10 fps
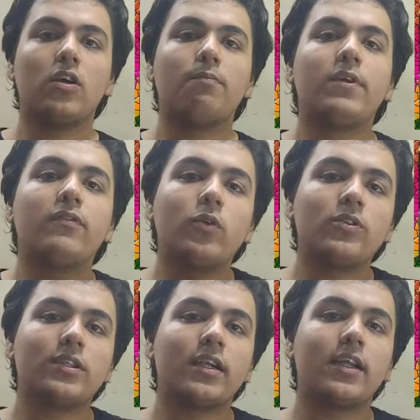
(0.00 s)
Before
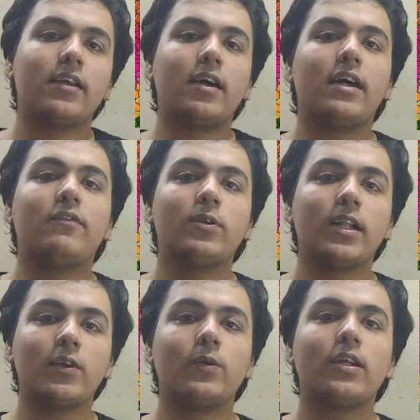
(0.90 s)
starting, I would
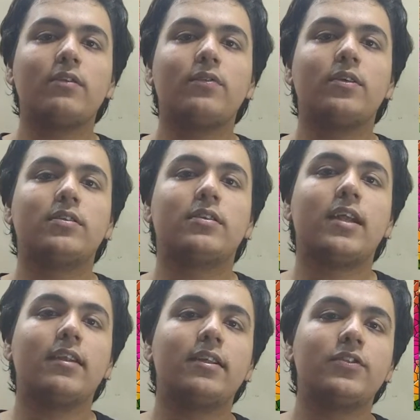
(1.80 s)
like to tell first
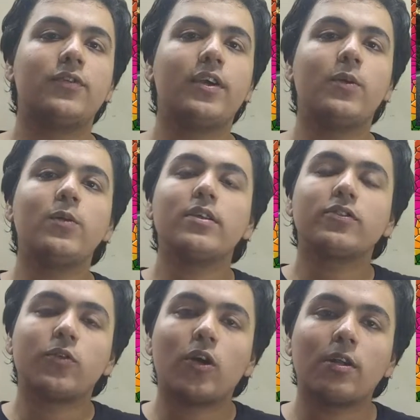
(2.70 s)
that this video is
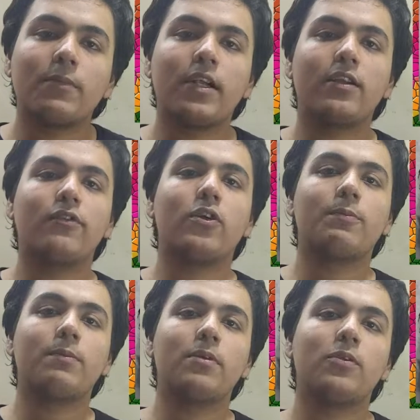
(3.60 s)
not meant for
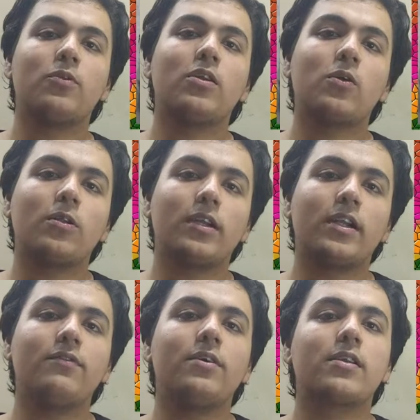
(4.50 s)
people who are already
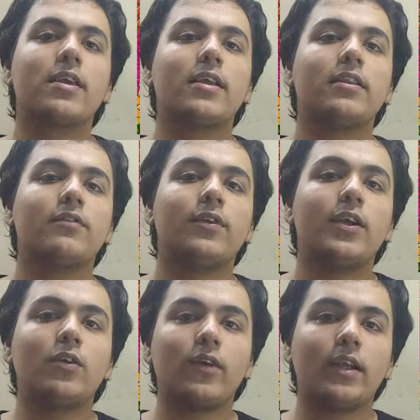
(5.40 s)
working in the
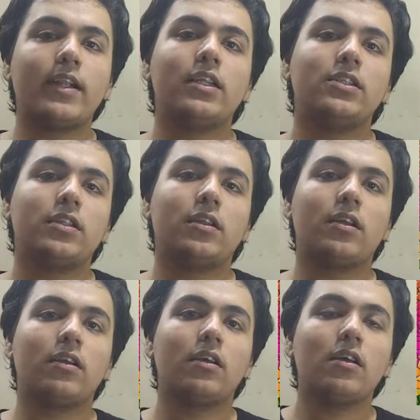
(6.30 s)
field of IT
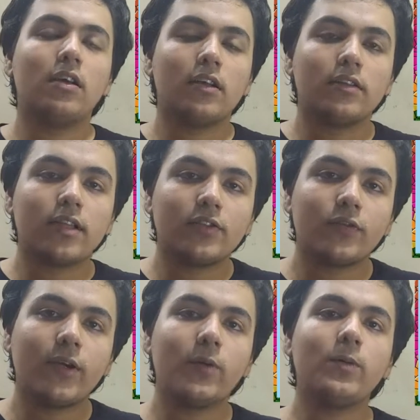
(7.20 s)
engineering. This
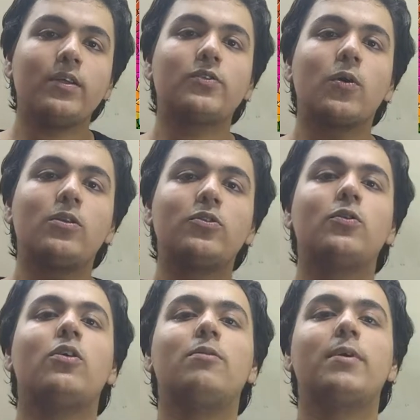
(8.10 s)
video is also
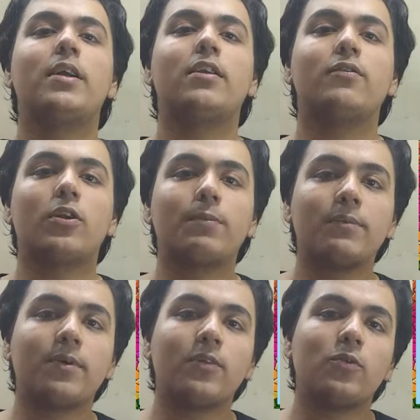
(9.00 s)
not meant for
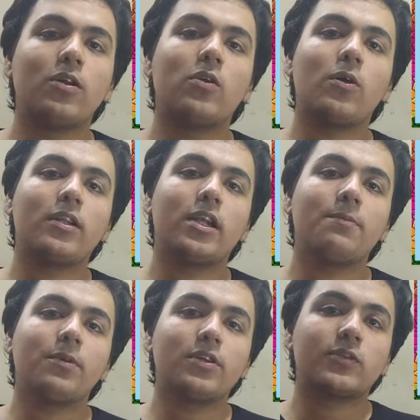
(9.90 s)
people who are already
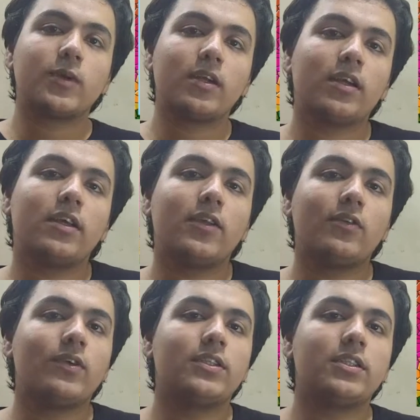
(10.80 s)
pursuing a degree
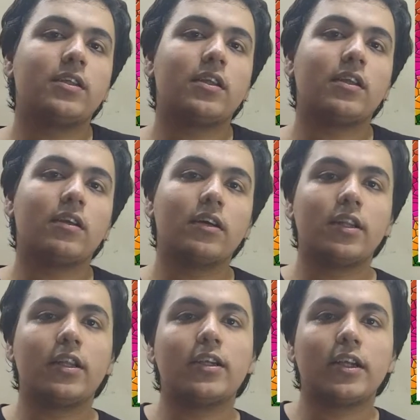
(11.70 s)
of engineering
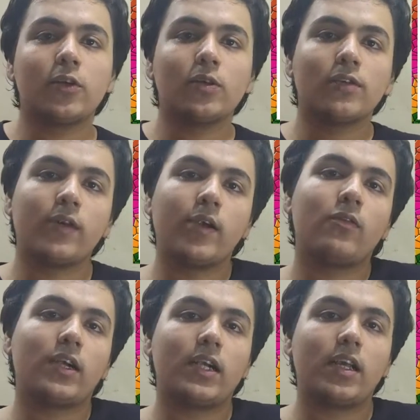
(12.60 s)
related to the field of
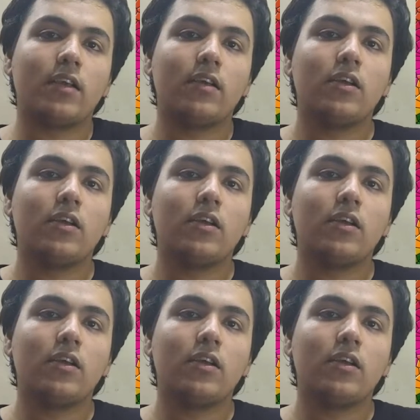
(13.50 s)
IT.